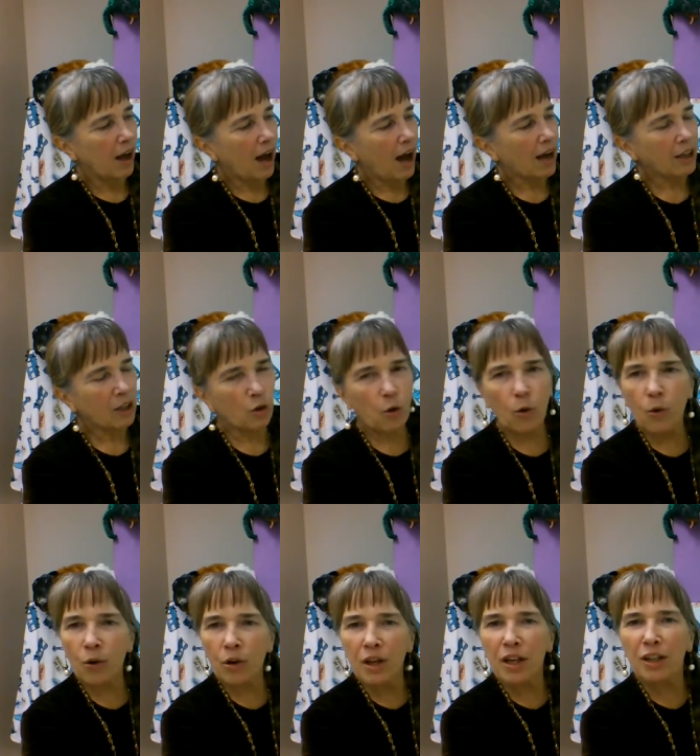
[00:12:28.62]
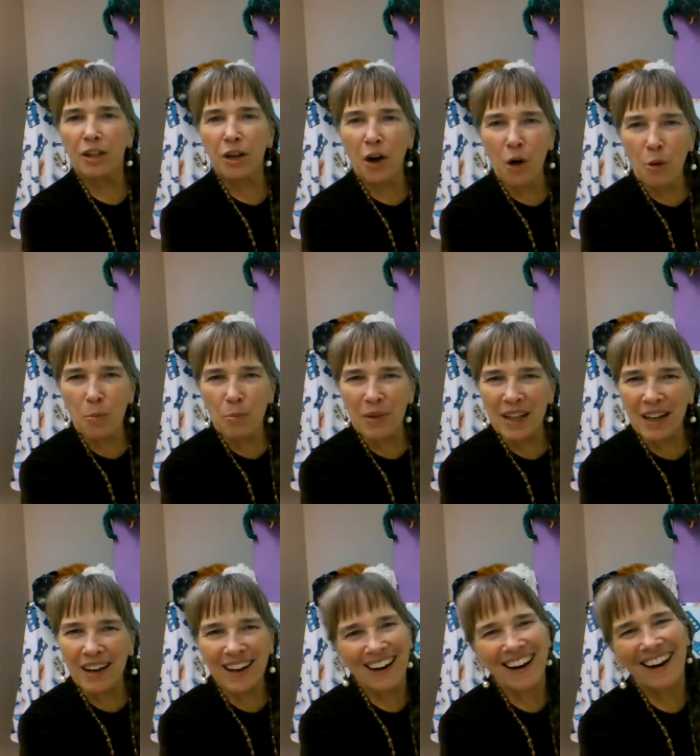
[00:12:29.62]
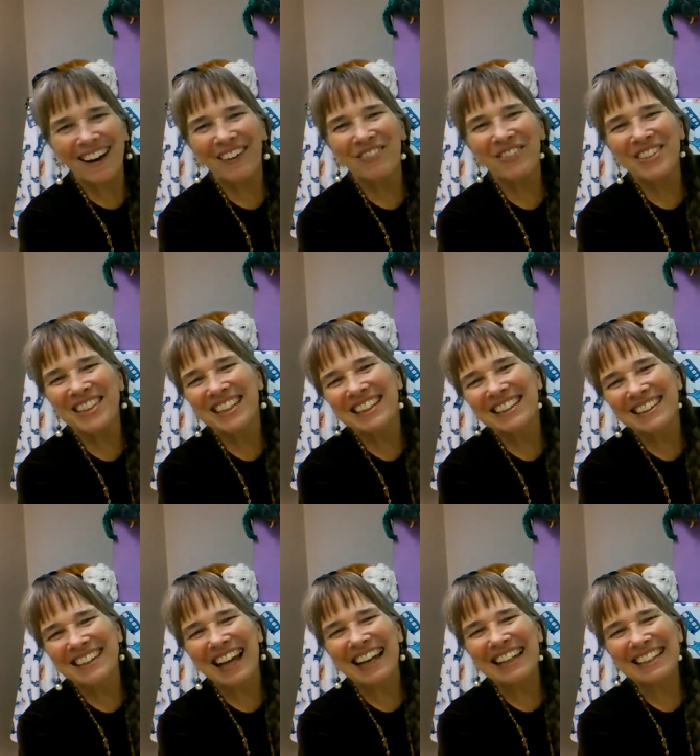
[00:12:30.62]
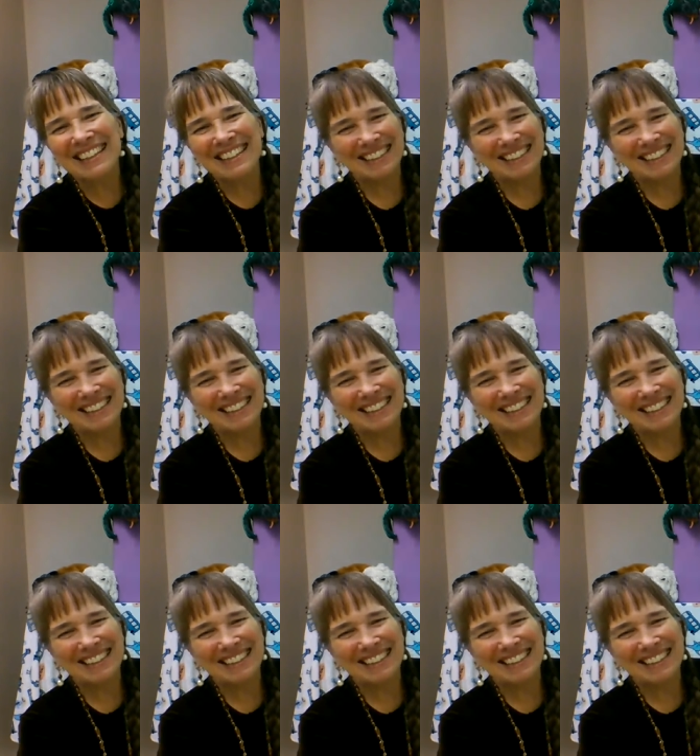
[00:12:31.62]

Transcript: a cornucopia of delight.